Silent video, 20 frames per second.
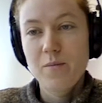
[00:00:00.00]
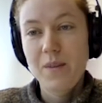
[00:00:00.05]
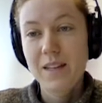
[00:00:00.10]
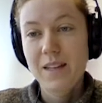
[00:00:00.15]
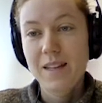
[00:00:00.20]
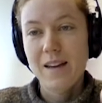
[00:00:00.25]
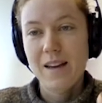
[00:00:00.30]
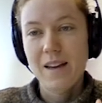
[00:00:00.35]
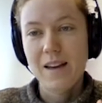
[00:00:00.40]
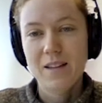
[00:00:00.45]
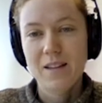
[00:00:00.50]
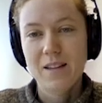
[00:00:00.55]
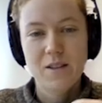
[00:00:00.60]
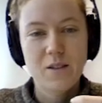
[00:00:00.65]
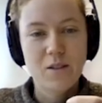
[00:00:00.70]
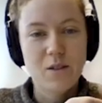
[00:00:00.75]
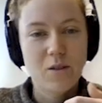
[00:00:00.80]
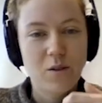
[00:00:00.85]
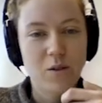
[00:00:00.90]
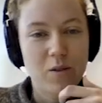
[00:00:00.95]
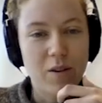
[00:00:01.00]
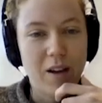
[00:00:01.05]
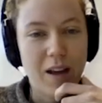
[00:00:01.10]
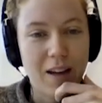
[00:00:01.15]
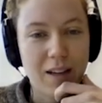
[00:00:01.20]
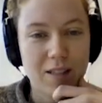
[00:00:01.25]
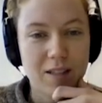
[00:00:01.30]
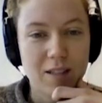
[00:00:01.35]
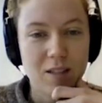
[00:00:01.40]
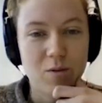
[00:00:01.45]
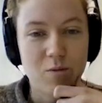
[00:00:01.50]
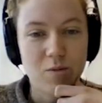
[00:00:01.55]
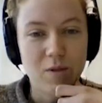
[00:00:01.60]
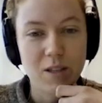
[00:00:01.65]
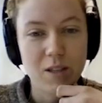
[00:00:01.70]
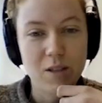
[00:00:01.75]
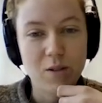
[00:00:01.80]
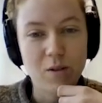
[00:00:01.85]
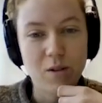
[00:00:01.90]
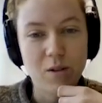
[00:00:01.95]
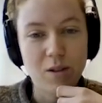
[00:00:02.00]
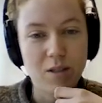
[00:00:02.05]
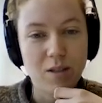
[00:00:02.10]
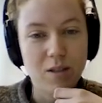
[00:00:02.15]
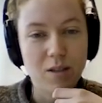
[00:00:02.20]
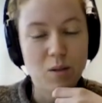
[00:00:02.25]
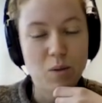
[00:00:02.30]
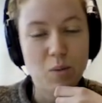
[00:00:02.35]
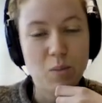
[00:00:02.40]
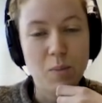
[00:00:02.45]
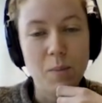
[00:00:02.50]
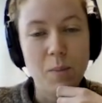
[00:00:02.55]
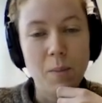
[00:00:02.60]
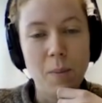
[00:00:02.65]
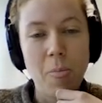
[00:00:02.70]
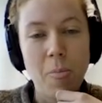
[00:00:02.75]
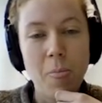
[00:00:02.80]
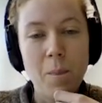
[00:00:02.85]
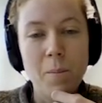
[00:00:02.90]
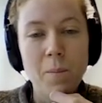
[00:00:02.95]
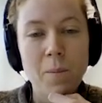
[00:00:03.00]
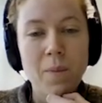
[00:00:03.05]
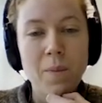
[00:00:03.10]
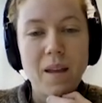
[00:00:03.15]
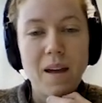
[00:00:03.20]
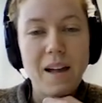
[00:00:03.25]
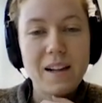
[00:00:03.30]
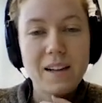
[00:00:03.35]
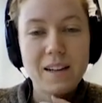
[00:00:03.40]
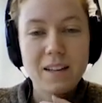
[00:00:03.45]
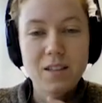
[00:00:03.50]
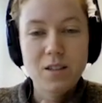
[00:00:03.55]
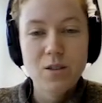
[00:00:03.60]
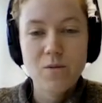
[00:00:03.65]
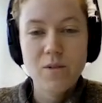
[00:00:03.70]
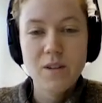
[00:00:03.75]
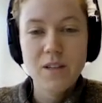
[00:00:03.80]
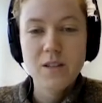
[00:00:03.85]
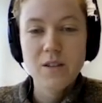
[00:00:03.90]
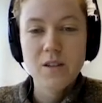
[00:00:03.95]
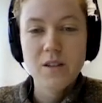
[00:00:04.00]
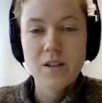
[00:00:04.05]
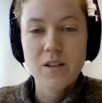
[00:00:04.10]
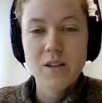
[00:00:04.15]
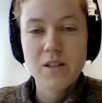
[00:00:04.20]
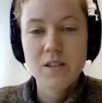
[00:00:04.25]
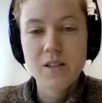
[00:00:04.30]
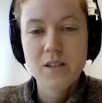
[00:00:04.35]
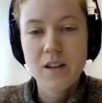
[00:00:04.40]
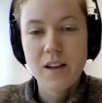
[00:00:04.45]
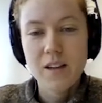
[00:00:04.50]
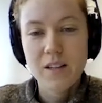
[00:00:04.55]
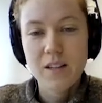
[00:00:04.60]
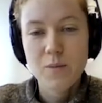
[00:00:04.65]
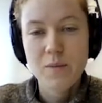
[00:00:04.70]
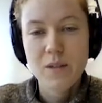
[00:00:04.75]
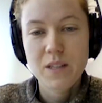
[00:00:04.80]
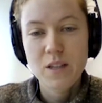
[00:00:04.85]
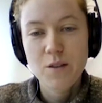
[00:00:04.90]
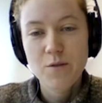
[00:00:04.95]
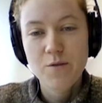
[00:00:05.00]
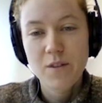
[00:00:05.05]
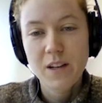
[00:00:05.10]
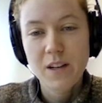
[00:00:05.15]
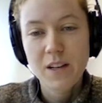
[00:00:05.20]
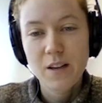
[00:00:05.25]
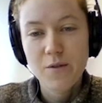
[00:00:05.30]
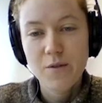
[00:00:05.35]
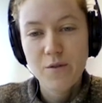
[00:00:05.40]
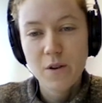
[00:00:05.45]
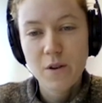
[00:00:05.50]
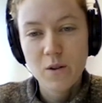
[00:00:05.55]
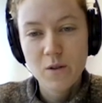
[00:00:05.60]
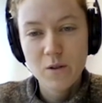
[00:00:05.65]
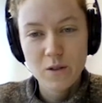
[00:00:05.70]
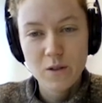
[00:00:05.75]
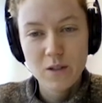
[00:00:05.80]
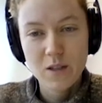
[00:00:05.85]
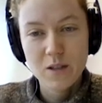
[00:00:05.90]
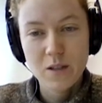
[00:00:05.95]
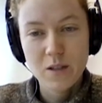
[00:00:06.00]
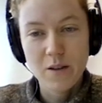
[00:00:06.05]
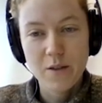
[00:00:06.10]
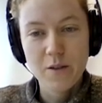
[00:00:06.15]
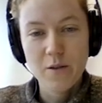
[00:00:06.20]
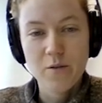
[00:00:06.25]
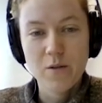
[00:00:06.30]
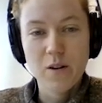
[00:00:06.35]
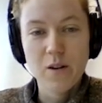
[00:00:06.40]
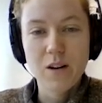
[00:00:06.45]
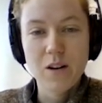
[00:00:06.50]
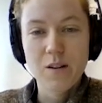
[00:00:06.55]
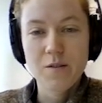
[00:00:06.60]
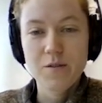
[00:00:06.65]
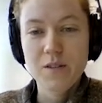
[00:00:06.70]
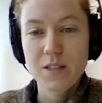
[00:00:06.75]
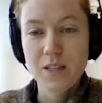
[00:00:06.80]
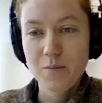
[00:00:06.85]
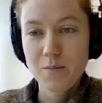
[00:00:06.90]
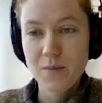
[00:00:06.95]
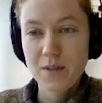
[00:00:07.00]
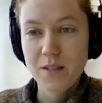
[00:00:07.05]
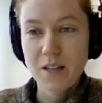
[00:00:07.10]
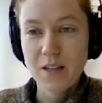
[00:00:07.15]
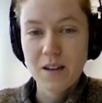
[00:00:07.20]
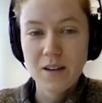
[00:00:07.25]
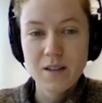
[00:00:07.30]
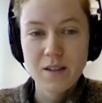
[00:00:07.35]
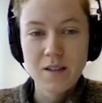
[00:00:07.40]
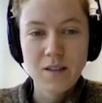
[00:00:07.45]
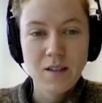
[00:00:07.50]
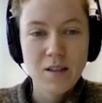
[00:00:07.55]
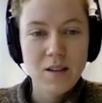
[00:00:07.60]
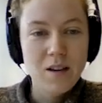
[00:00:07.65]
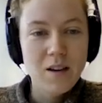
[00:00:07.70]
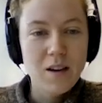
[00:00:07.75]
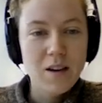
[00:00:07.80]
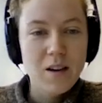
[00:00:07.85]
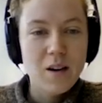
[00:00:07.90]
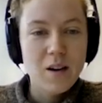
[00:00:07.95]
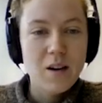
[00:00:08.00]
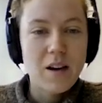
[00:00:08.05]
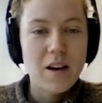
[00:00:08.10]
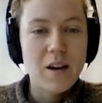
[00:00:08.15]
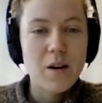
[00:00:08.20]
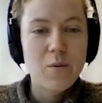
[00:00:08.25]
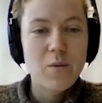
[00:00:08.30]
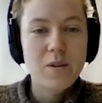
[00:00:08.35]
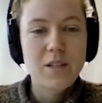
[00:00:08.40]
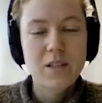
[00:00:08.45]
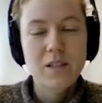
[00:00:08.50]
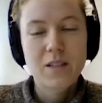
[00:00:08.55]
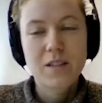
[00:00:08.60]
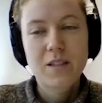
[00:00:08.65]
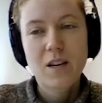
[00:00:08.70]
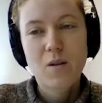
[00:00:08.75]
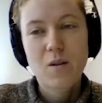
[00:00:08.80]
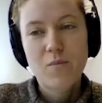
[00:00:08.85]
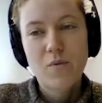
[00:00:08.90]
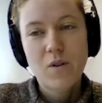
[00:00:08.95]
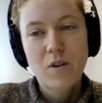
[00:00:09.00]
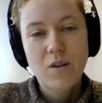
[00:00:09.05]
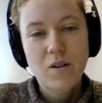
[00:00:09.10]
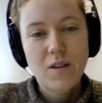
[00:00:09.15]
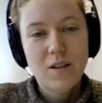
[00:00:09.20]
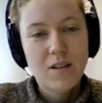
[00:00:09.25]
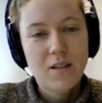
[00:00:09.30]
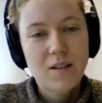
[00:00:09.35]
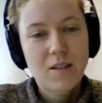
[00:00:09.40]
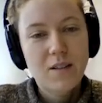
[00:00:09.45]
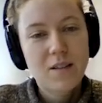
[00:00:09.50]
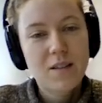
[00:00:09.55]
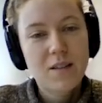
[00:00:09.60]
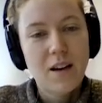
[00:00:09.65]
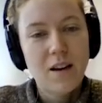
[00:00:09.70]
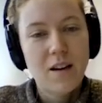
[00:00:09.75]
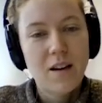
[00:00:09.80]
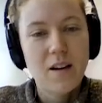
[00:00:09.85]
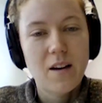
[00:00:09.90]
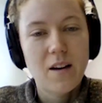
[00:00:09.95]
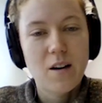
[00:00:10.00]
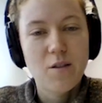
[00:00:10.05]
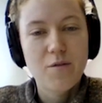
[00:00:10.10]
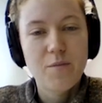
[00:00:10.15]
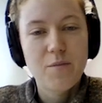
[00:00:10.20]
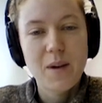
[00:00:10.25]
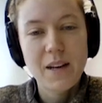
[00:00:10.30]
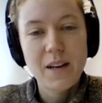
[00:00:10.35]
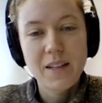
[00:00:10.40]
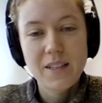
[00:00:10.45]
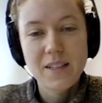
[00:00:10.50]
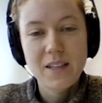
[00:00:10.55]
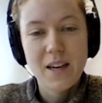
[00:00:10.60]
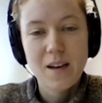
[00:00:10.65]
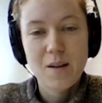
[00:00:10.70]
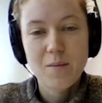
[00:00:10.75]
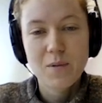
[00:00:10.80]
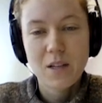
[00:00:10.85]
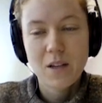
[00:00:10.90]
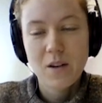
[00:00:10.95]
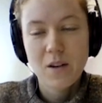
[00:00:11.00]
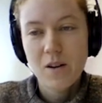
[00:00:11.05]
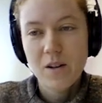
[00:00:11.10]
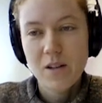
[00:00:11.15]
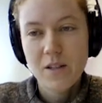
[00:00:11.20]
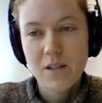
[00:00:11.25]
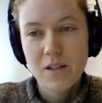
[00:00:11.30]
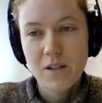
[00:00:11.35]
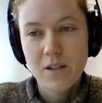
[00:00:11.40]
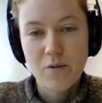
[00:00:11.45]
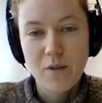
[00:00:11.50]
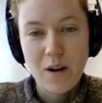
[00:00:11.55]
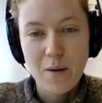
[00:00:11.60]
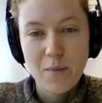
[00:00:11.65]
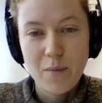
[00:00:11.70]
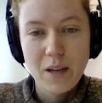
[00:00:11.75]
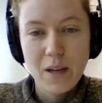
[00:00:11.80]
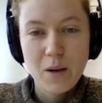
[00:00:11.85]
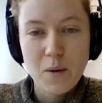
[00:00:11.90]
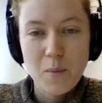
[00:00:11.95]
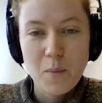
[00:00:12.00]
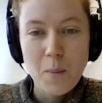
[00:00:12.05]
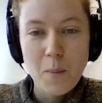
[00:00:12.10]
mediate, so to access resources. Alkan's research specifically focuses on the role of simsars, which is how brokers of many types are called in Arabic.